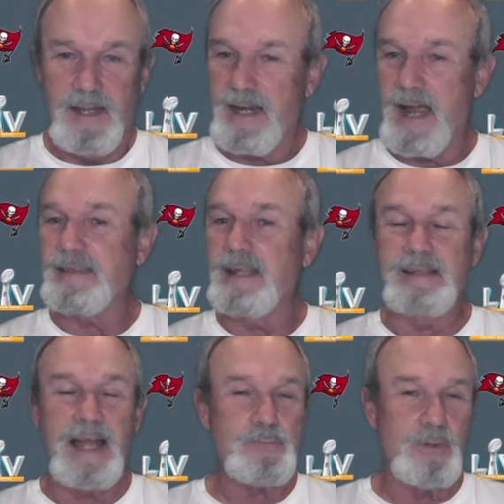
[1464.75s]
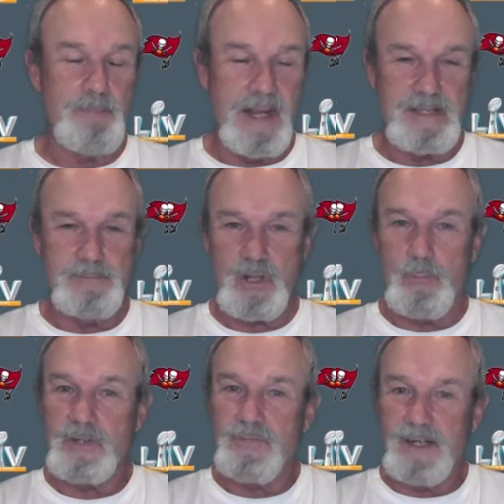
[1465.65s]
And I think that's what makes him so
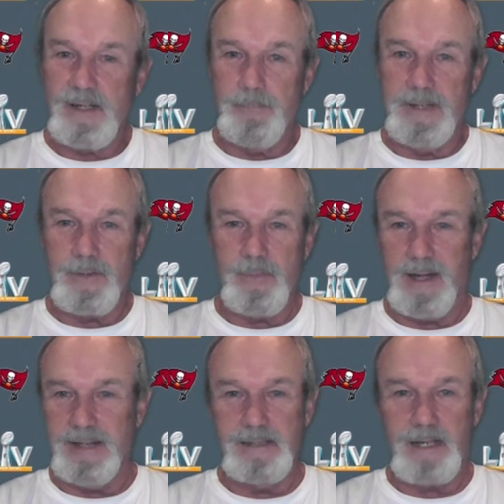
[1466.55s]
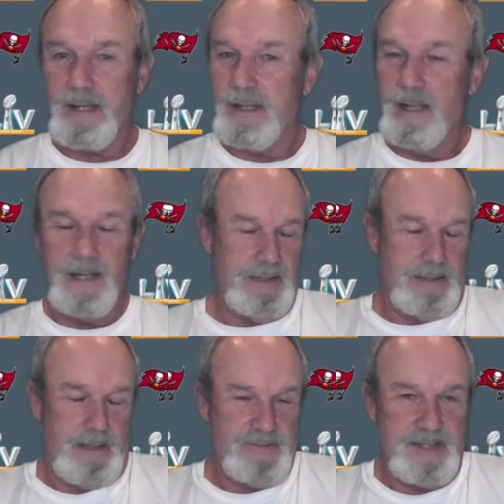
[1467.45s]
much fun to be around. He
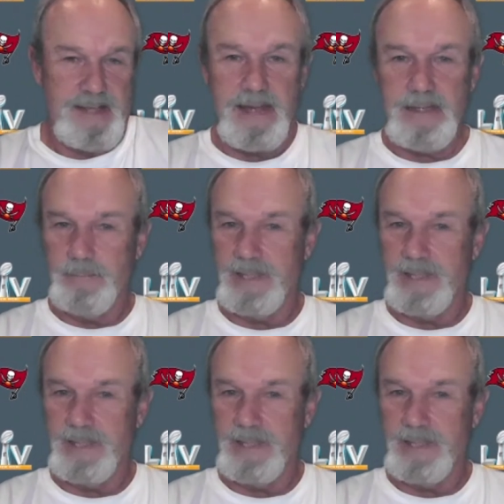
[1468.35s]
loves the game.